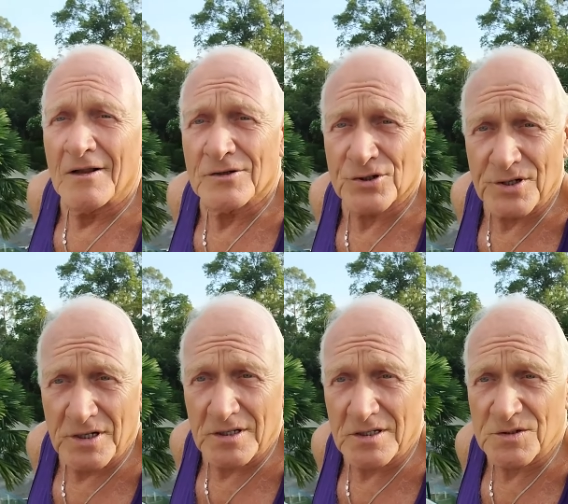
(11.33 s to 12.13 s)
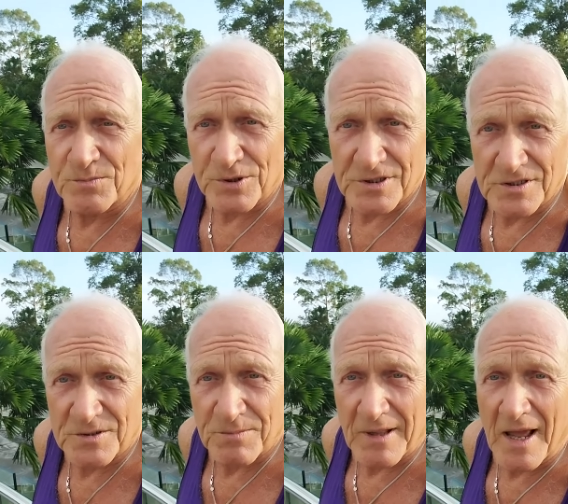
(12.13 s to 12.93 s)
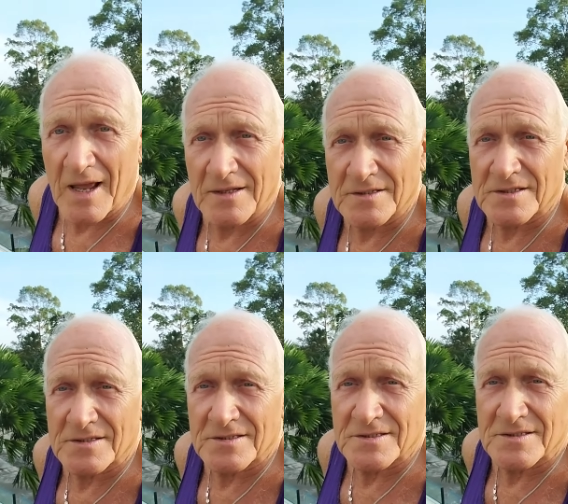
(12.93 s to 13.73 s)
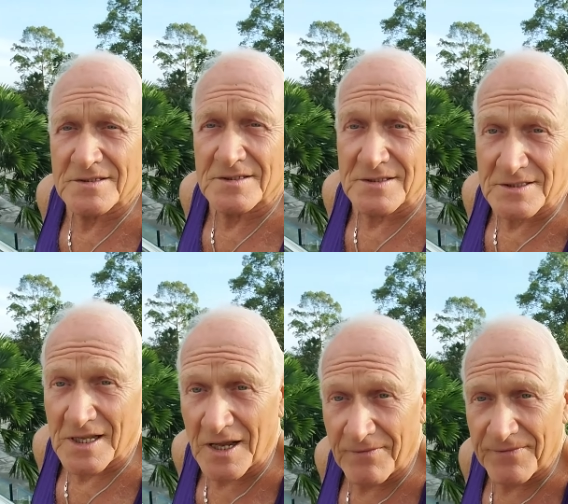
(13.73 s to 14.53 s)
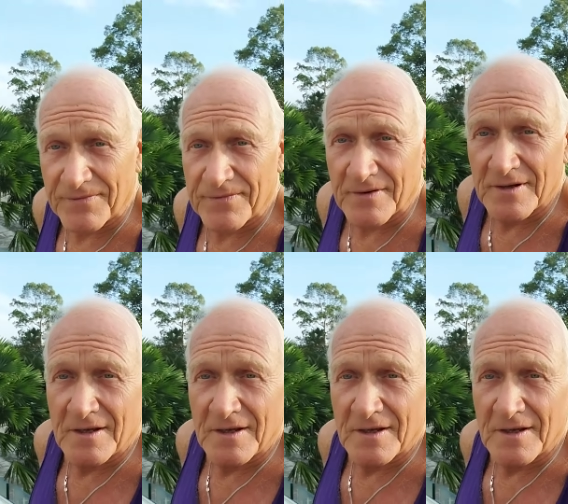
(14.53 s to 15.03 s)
trees, bushes, plants, life,